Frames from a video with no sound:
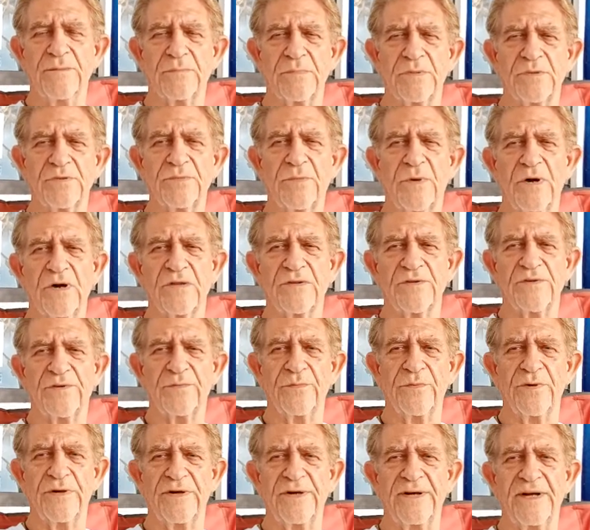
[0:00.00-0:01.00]
Blue marlin are
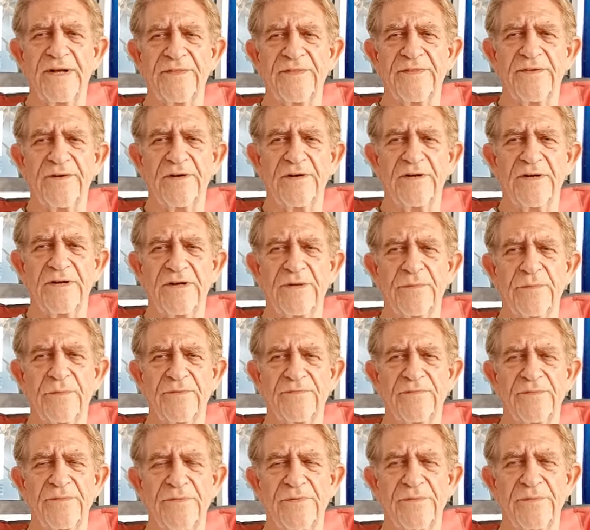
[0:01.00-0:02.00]
running out there
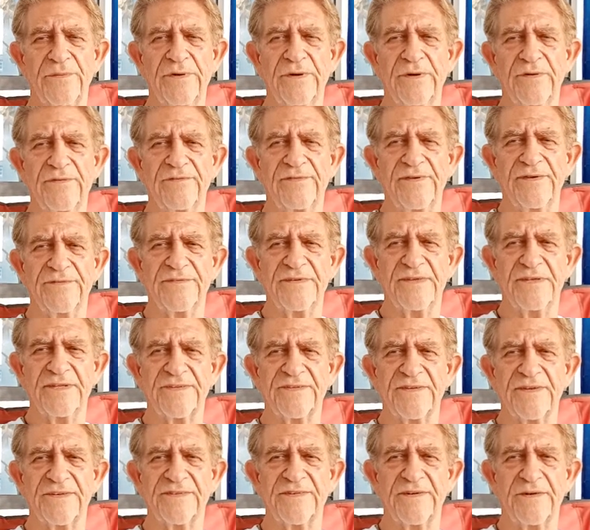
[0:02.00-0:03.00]
anywhere from 350 to
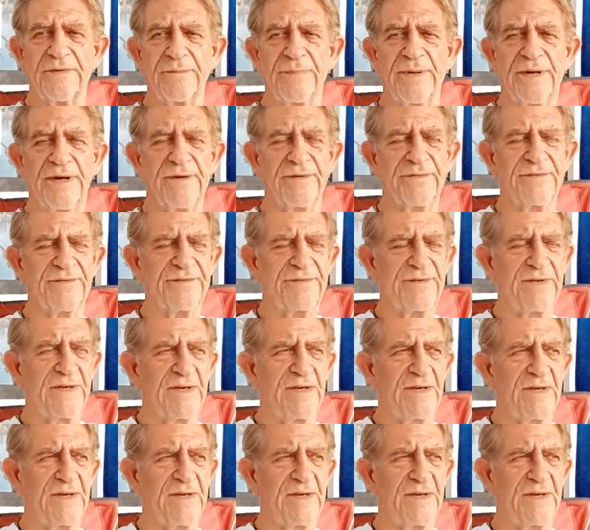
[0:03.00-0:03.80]
600 pounds.